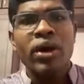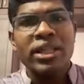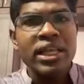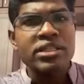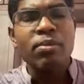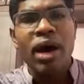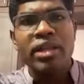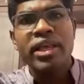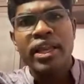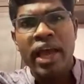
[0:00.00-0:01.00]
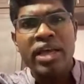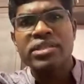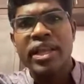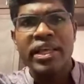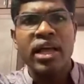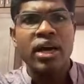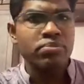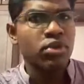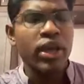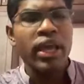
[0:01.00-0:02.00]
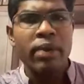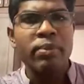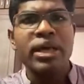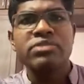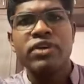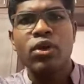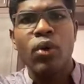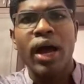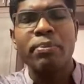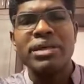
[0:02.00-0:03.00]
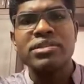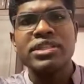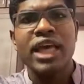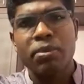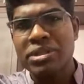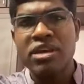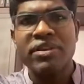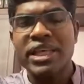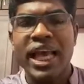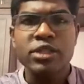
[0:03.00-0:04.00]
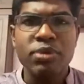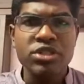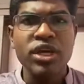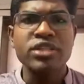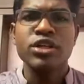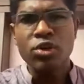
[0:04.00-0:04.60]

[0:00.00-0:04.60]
Okay, there is a Bharatiya Nyaya Sanhita, okay, because we know IPC, CRPC, everything has been changed.